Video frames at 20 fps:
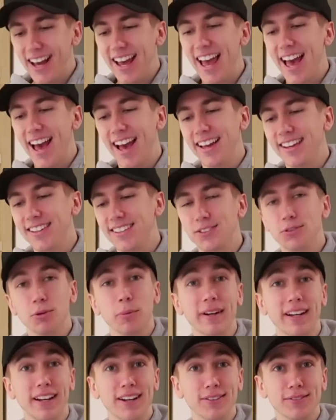I had. Do you
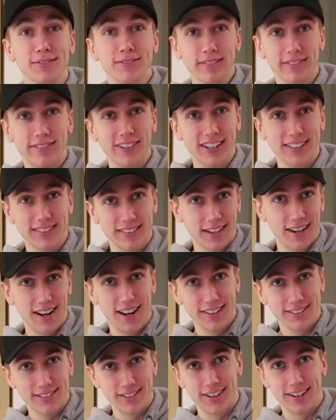want me to go first to
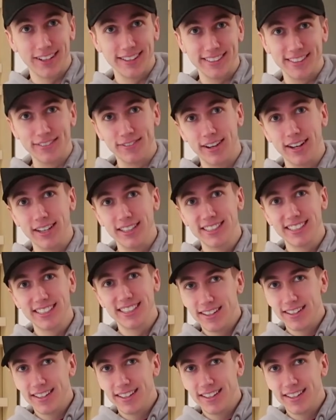last or last to first?